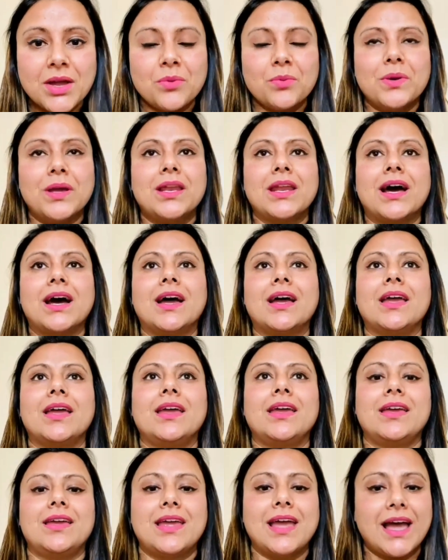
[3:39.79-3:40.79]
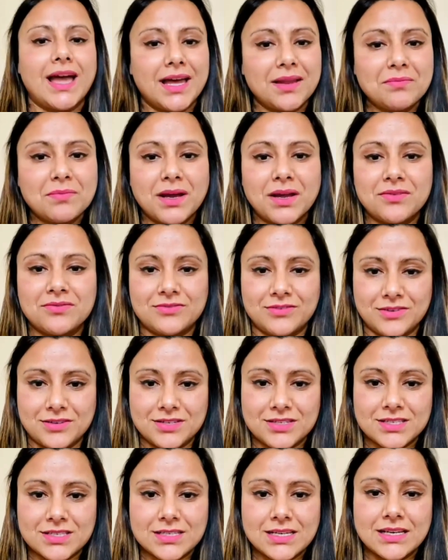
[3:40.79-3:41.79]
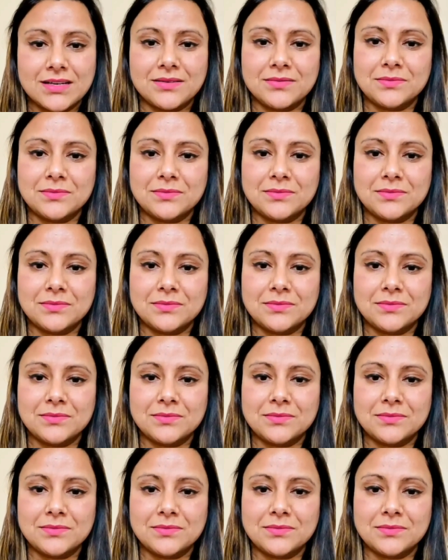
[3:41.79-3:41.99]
when I had my first